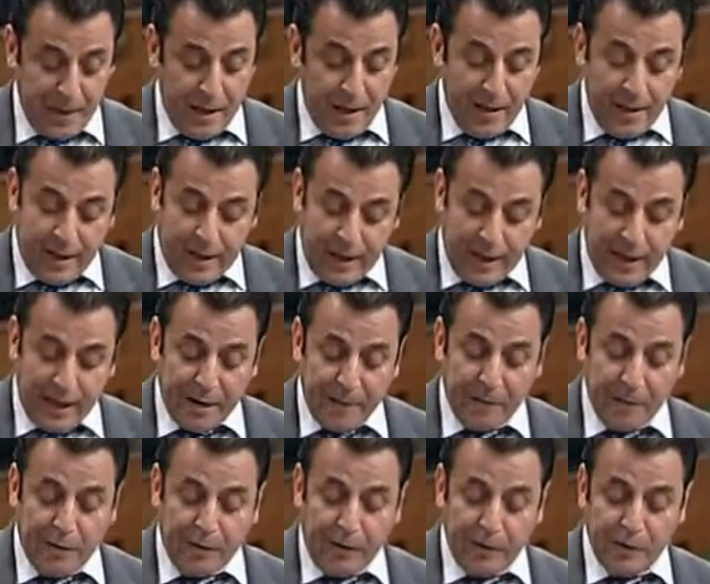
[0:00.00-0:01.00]
The
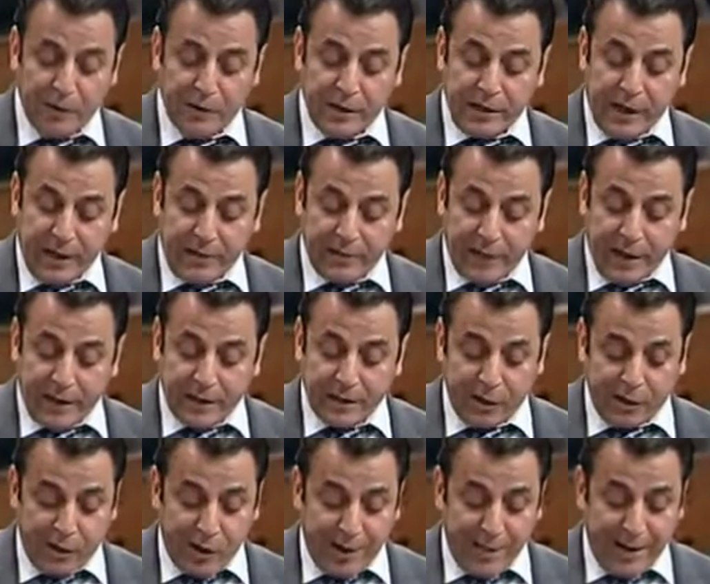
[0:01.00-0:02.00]
Canada-Barbados Income Tax
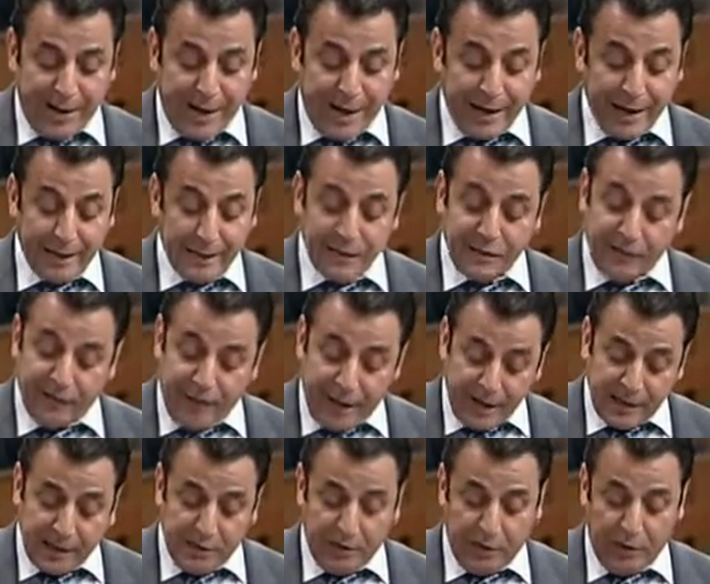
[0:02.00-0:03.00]
Agreement Act is
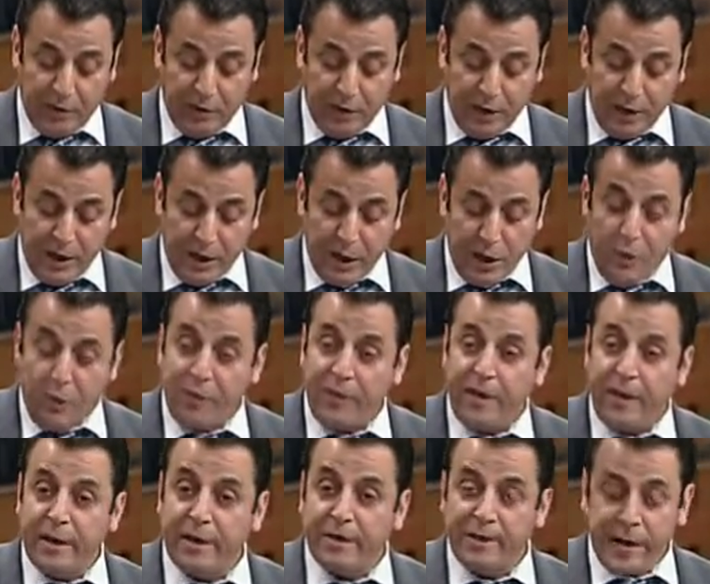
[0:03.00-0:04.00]
flexible with
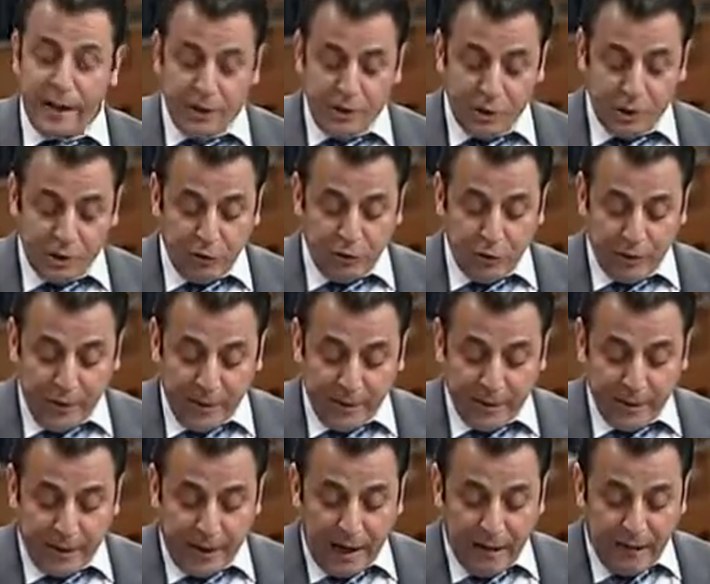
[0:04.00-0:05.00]
the intention to
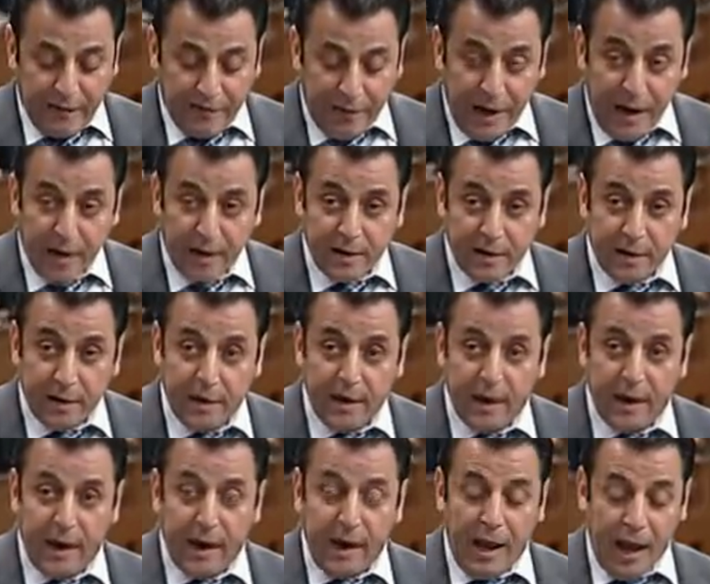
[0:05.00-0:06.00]
limit unfair
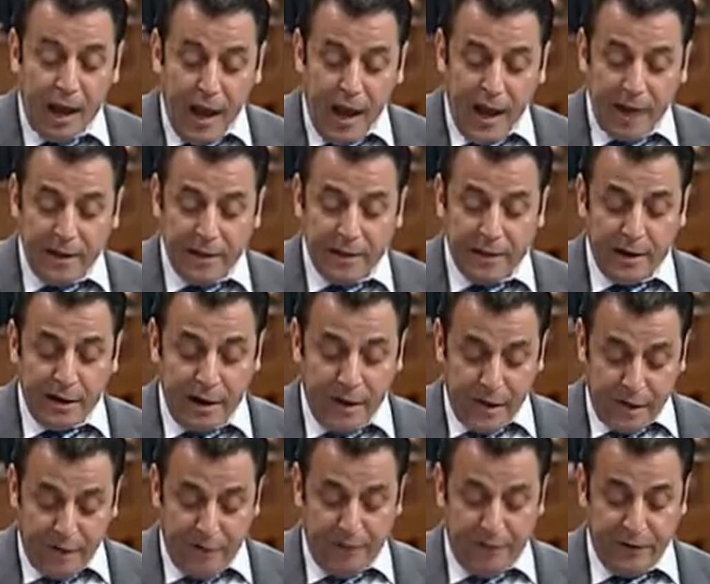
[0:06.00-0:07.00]
and
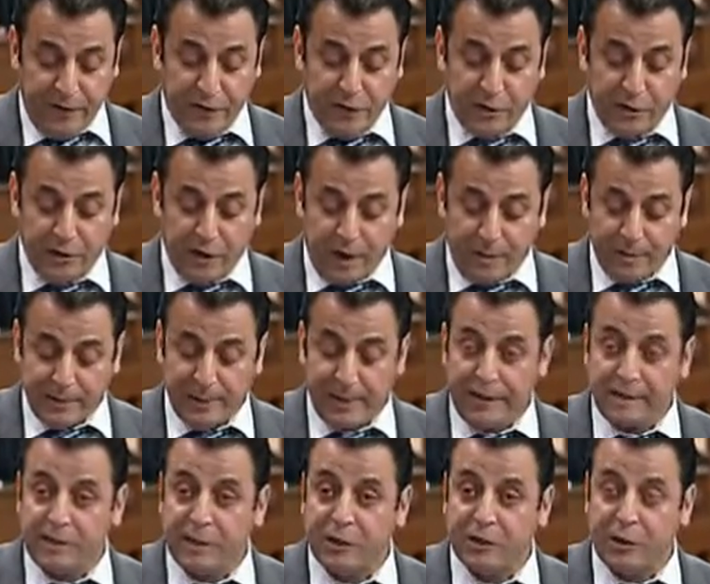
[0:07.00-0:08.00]
inefficient double
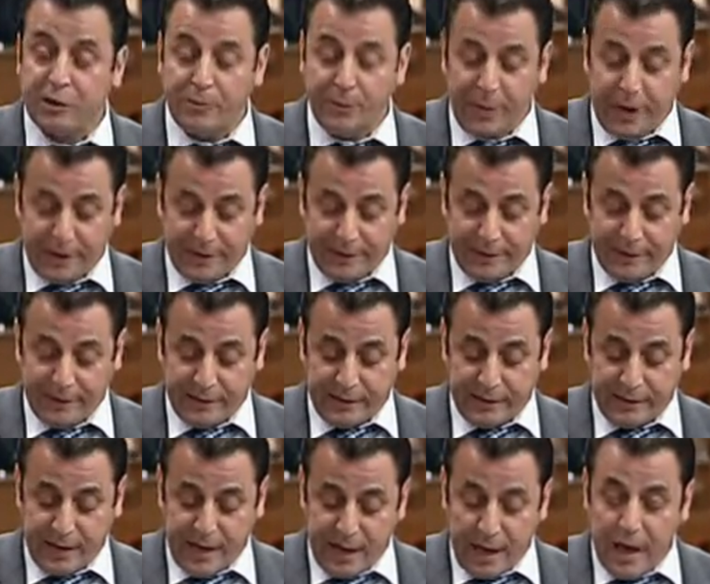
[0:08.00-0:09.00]
taxation
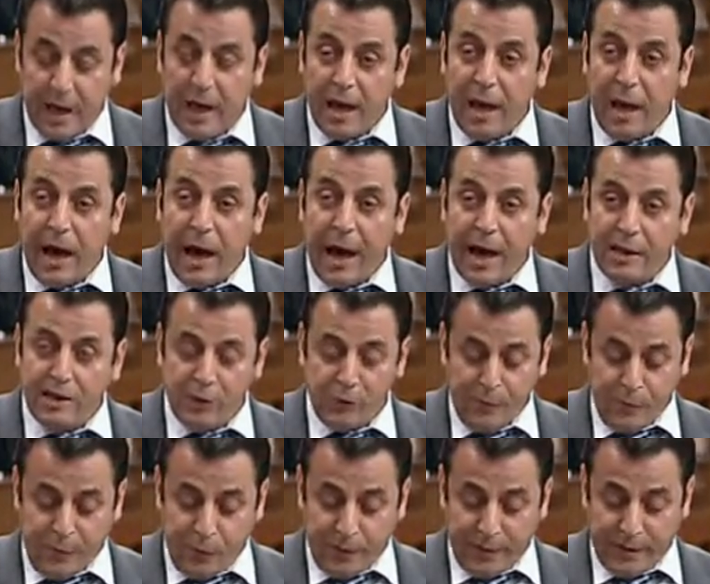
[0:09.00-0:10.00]
practices. I
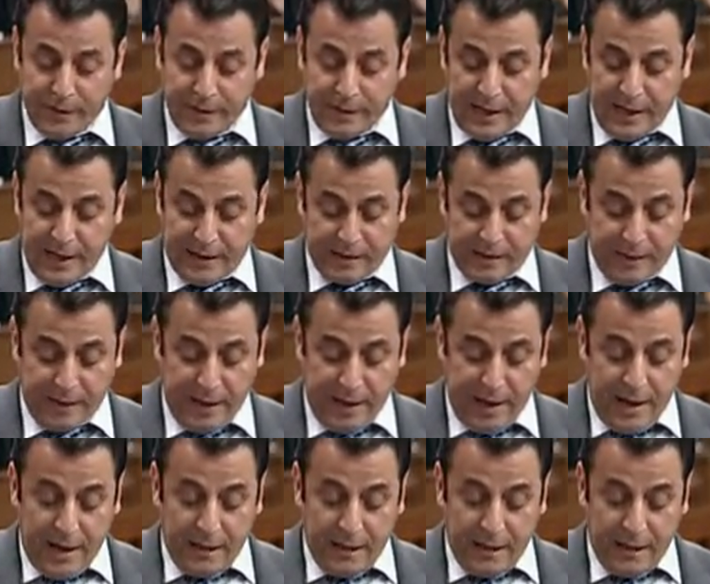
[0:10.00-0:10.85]
support this act.